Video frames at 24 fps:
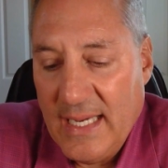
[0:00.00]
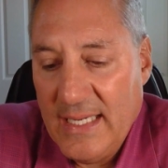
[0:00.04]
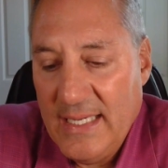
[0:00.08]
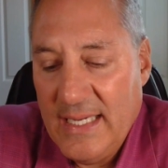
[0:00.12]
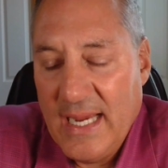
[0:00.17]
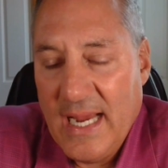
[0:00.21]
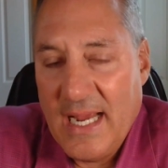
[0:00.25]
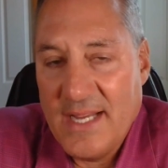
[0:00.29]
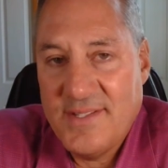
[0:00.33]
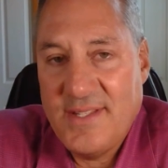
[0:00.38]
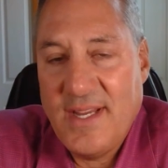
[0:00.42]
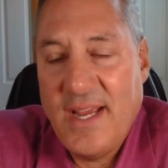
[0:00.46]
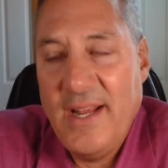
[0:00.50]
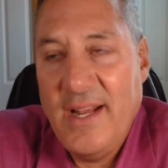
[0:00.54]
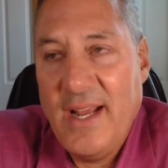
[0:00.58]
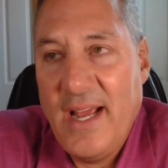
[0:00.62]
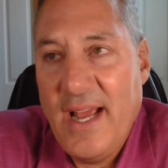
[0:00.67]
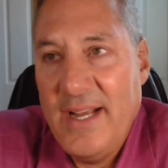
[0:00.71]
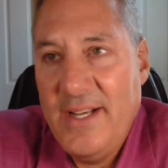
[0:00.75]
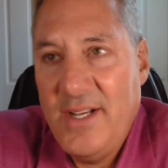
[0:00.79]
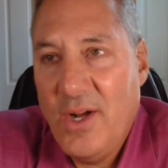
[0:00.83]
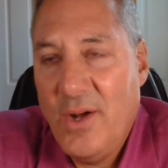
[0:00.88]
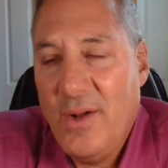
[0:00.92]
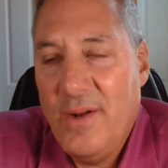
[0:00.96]
Yes,
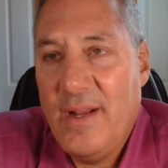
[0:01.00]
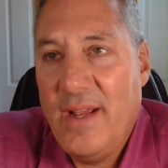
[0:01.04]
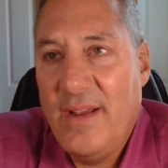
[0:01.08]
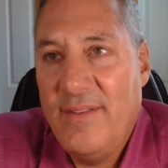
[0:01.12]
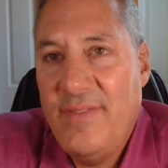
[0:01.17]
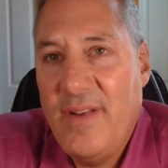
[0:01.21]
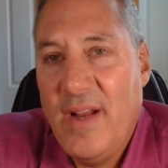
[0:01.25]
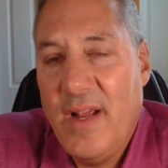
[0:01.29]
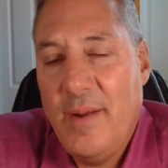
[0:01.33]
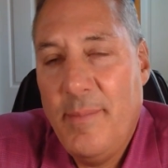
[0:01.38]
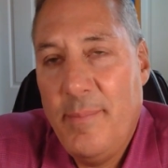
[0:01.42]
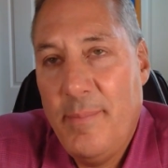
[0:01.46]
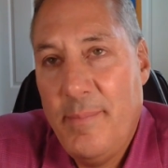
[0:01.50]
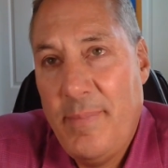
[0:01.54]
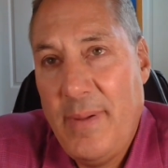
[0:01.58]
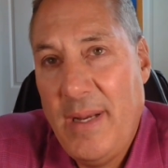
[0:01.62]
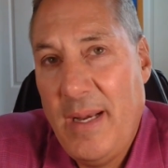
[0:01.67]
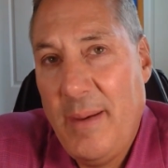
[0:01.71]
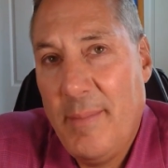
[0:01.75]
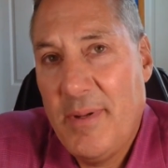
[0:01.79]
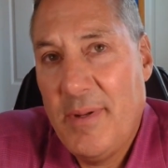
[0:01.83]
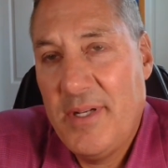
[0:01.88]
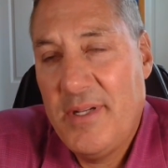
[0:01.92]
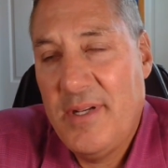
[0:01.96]
I've not
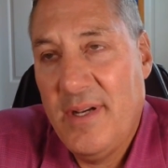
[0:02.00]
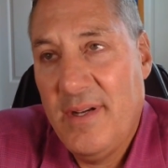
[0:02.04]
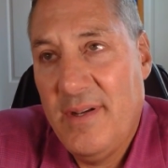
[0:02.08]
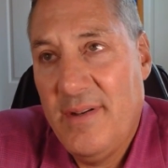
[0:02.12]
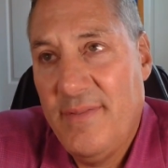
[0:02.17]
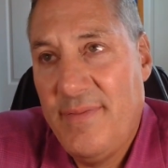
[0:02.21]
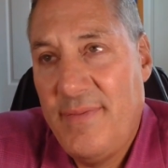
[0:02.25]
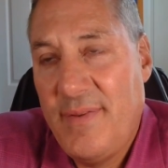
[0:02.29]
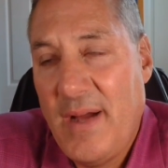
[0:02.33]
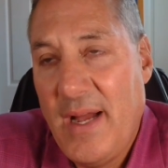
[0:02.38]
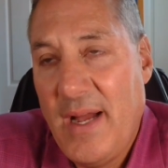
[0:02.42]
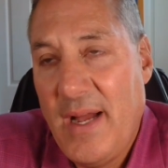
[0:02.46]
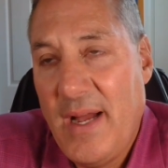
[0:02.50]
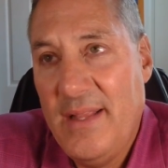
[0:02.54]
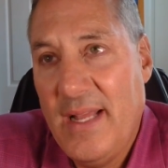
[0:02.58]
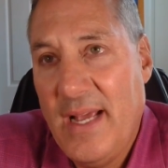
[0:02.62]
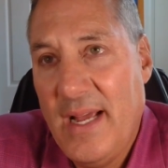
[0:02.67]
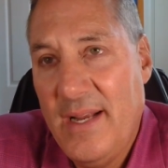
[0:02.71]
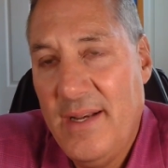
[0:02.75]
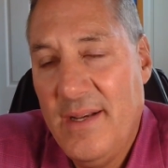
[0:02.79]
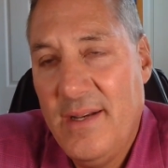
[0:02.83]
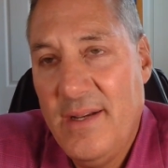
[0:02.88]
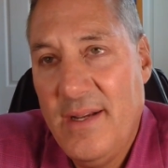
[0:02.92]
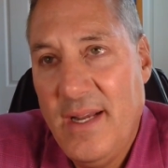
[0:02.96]
been able to define
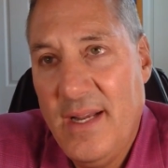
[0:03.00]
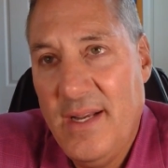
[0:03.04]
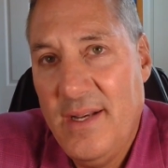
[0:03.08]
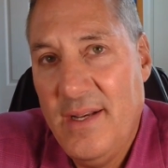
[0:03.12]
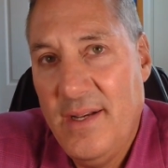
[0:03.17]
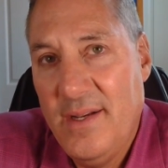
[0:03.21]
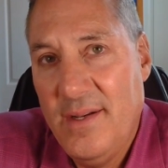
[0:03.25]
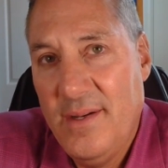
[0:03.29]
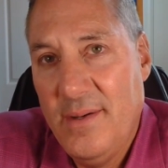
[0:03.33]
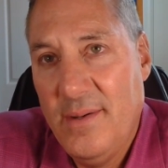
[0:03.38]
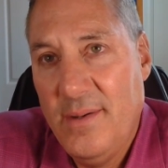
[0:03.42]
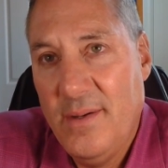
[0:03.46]
that in